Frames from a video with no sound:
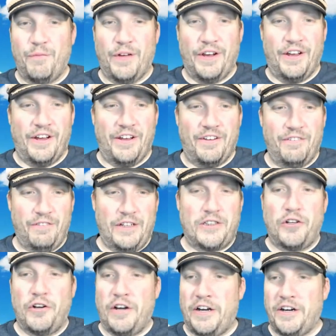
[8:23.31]
at
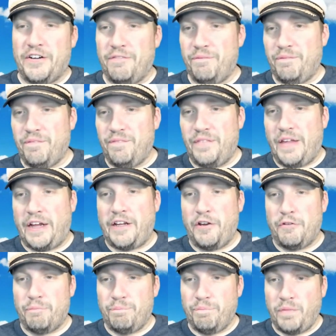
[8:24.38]
least you're here. Thank you.